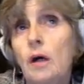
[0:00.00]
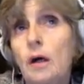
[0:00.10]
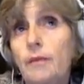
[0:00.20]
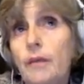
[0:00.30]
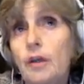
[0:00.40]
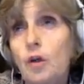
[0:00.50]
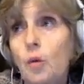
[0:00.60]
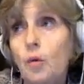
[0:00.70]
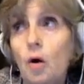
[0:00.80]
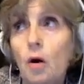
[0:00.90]

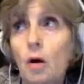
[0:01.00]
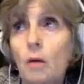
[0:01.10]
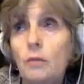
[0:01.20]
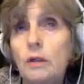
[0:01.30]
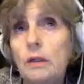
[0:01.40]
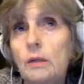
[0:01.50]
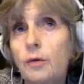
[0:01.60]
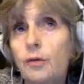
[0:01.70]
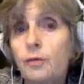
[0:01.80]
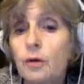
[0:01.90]

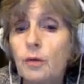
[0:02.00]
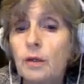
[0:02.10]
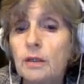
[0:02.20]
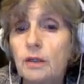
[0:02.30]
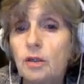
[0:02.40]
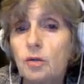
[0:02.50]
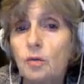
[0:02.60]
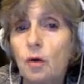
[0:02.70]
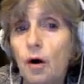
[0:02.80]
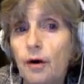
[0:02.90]
we're 3 weeks
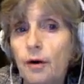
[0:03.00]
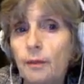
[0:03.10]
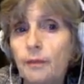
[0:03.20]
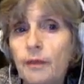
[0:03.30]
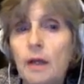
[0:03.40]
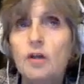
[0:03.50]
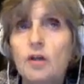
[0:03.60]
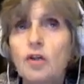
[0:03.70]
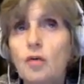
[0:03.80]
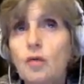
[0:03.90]
into autumn,
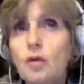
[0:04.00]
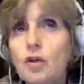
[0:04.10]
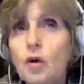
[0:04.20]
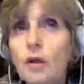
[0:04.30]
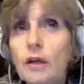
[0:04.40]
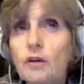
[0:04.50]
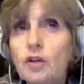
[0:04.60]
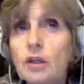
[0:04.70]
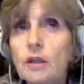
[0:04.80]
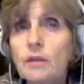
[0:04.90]
so soil
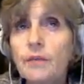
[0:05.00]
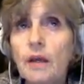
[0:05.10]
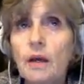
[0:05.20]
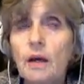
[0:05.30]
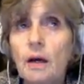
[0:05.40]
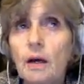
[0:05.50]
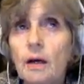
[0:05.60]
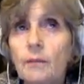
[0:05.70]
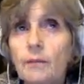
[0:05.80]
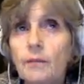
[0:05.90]
energy,
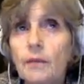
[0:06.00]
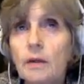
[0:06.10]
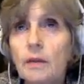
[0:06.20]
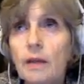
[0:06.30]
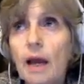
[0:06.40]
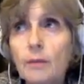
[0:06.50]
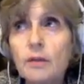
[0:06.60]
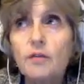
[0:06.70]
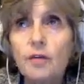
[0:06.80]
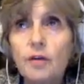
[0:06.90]
the
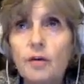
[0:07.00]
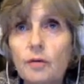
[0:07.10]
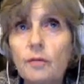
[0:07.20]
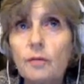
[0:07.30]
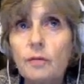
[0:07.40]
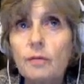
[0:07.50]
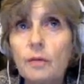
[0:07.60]
atmosphere,